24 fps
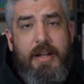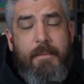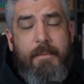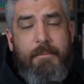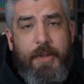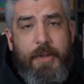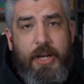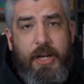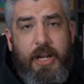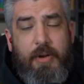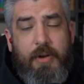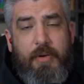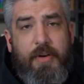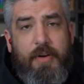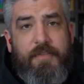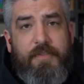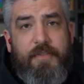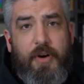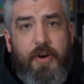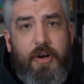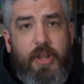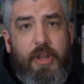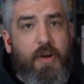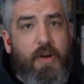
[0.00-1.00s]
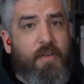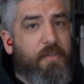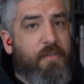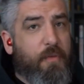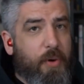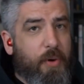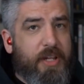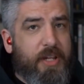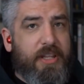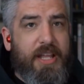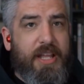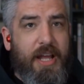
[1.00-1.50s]
they're going to furlough
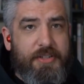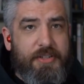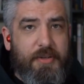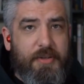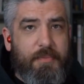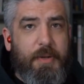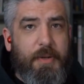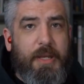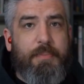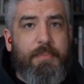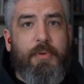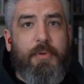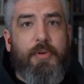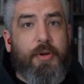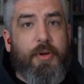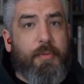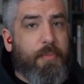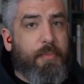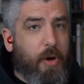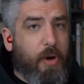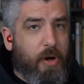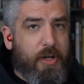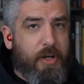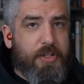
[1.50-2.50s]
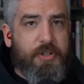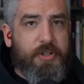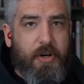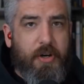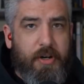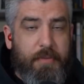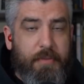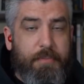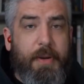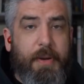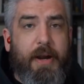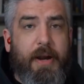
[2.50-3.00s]
40,000 people. Their parks are
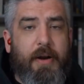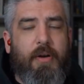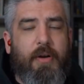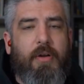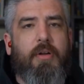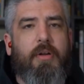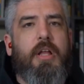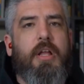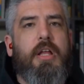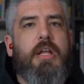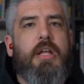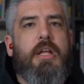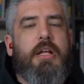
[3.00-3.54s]
in peril.